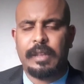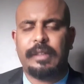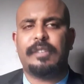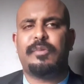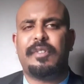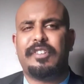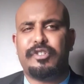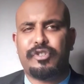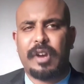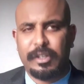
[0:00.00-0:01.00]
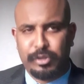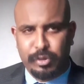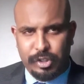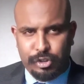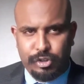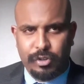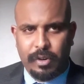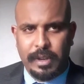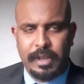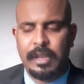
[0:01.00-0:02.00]
That's what they're trying to
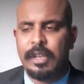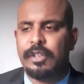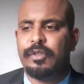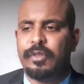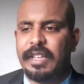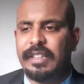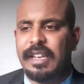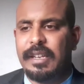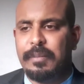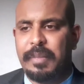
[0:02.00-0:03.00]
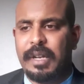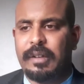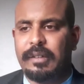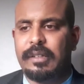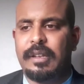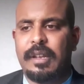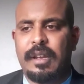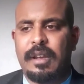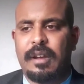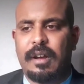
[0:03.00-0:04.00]
destroy, so that they can build
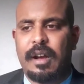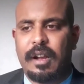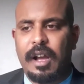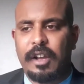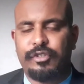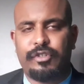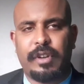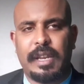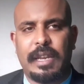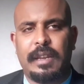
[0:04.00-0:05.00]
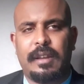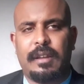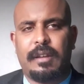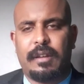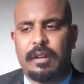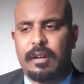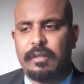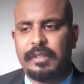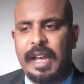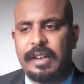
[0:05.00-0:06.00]
a country
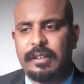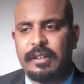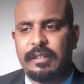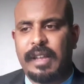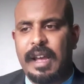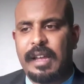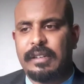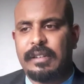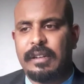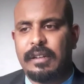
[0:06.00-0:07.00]
that